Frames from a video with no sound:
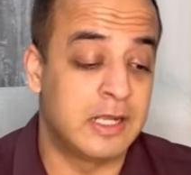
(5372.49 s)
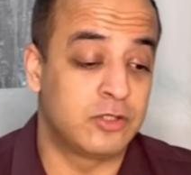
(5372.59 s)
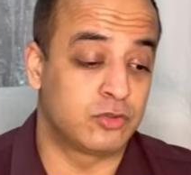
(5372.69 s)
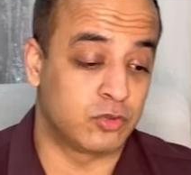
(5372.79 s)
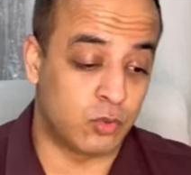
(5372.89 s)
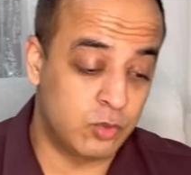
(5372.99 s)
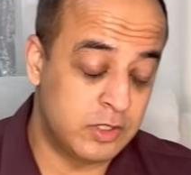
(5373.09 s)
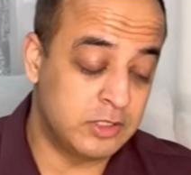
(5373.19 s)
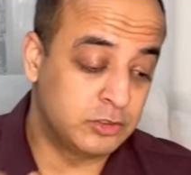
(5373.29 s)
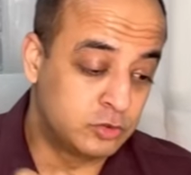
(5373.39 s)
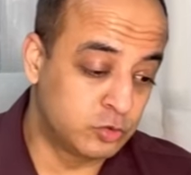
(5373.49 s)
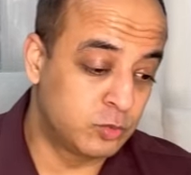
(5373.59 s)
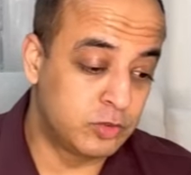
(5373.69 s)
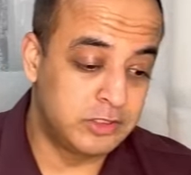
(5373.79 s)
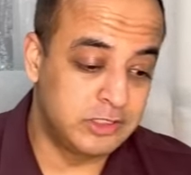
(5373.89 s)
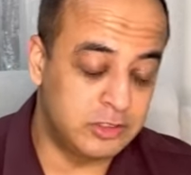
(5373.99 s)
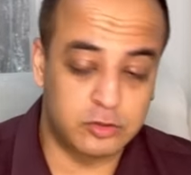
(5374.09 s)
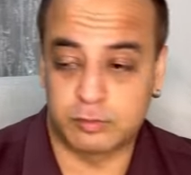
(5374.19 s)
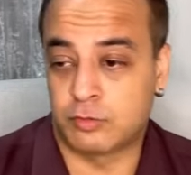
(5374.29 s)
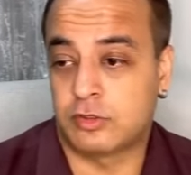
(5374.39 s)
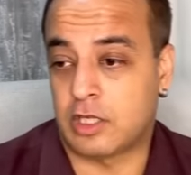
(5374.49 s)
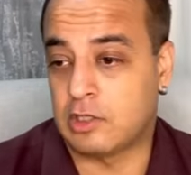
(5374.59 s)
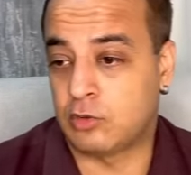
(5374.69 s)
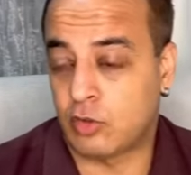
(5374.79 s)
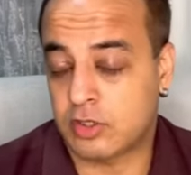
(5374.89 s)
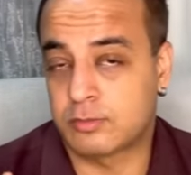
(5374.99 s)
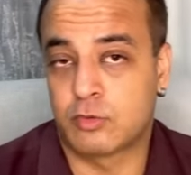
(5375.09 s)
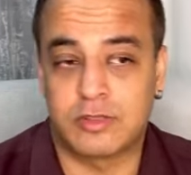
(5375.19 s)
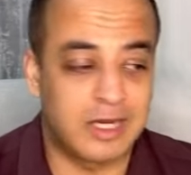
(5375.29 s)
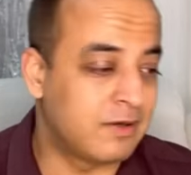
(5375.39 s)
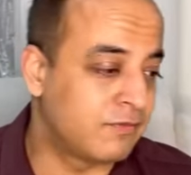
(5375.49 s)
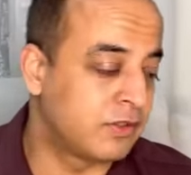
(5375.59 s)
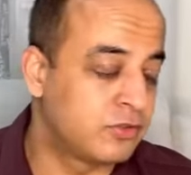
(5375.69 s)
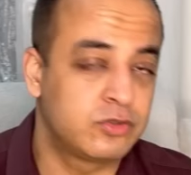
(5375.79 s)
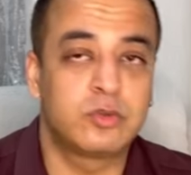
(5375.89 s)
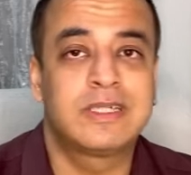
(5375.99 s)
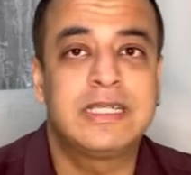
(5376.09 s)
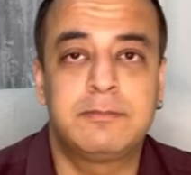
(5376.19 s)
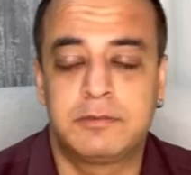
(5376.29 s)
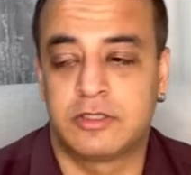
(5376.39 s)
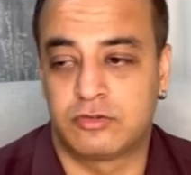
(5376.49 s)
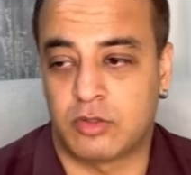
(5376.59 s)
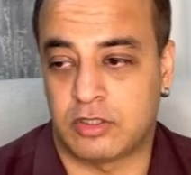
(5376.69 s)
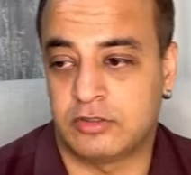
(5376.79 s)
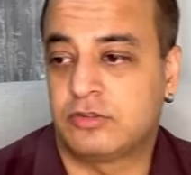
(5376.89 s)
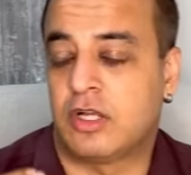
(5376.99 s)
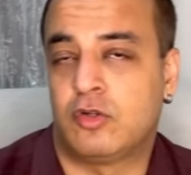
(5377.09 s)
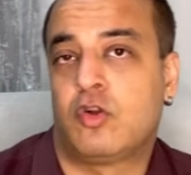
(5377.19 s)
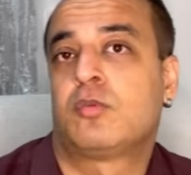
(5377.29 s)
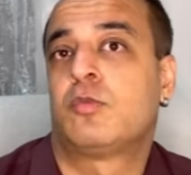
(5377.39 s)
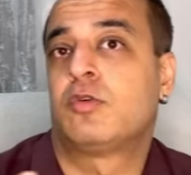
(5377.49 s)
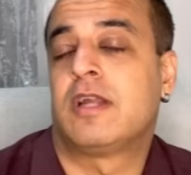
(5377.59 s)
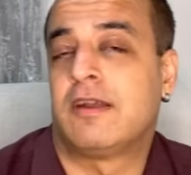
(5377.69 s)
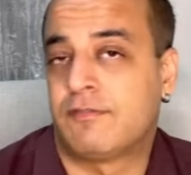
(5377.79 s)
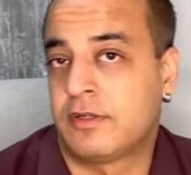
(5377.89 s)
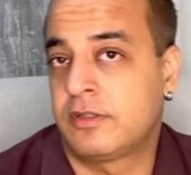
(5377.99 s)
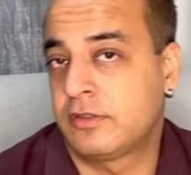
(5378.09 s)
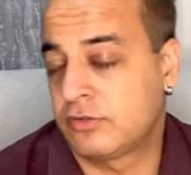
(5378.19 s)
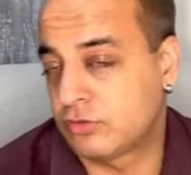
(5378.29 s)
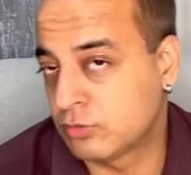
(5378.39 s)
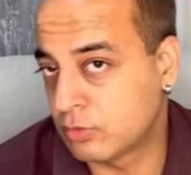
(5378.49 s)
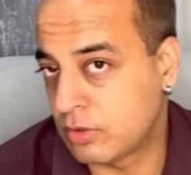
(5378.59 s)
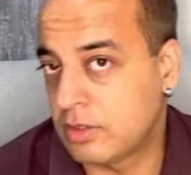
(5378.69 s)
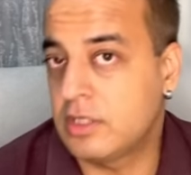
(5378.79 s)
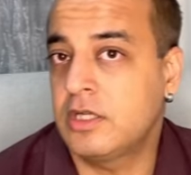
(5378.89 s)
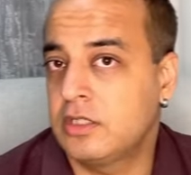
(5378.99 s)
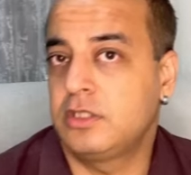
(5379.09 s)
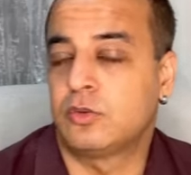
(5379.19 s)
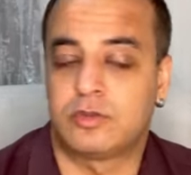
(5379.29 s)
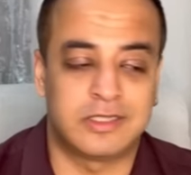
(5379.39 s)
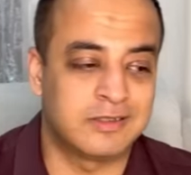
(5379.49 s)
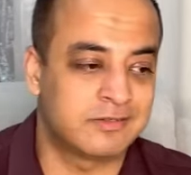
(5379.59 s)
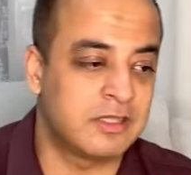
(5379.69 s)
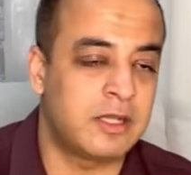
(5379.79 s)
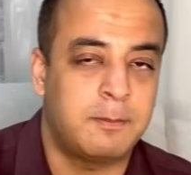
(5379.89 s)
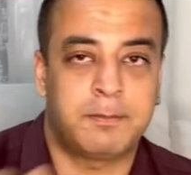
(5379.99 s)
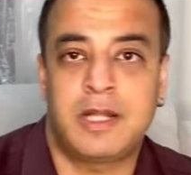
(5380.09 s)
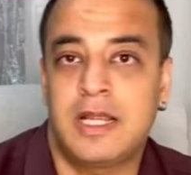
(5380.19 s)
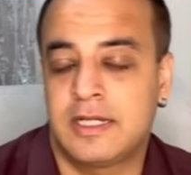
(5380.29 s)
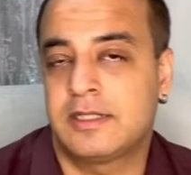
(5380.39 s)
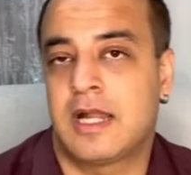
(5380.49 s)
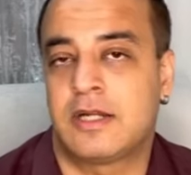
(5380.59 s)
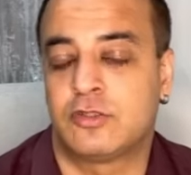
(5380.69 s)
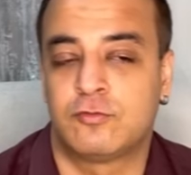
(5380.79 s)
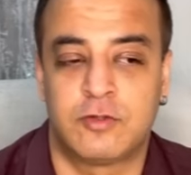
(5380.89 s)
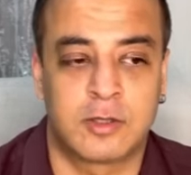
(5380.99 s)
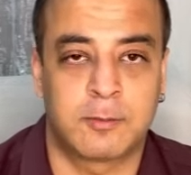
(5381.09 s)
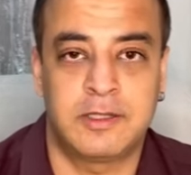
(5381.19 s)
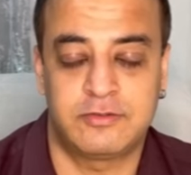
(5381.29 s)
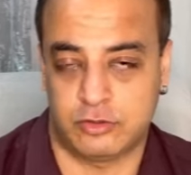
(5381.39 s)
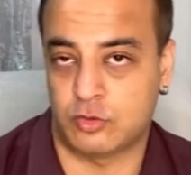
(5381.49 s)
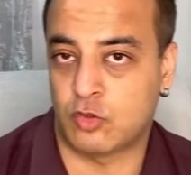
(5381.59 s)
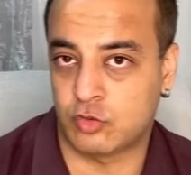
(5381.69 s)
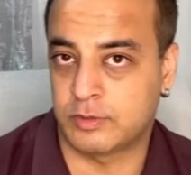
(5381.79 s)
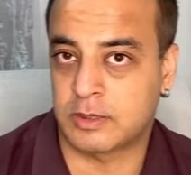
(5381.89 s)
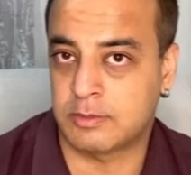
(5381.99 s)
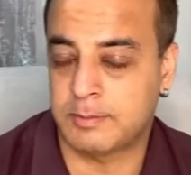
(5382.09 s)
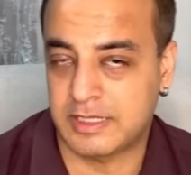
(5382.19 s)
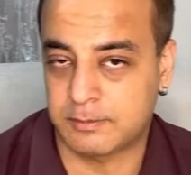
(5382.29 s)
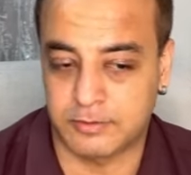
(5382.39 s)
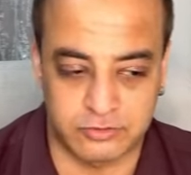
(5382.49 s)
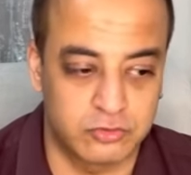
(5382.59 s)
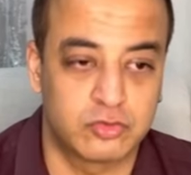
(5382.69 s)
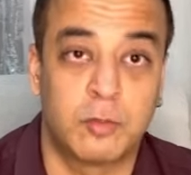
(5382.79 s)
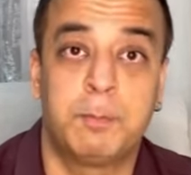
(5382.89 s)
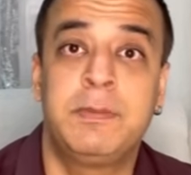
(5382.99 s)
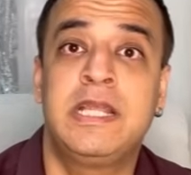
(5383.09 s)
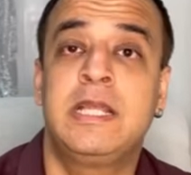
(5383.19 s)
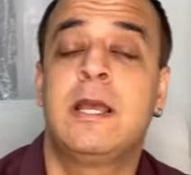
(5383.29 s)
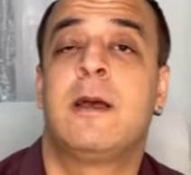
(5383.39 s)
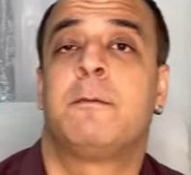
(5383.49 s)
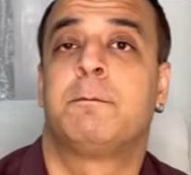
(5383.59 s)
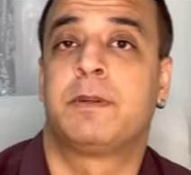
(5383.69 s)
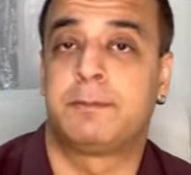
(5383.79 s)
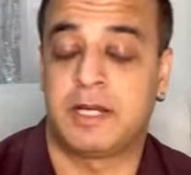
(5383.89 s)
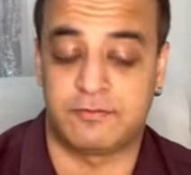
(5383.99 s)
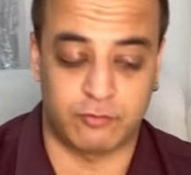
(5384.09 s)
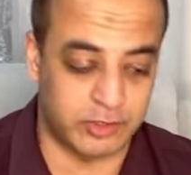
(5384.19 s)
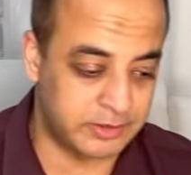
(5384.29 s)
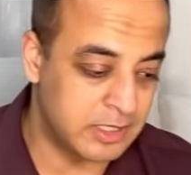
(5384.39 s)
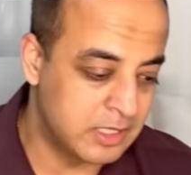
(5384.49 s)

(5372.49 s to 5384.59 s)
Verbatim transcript: So you would need to put a lot more efforts to keep this knowledge, a lot more efforts to learn new things and apply it at your workplace in order to become a better person. So be prepared for it.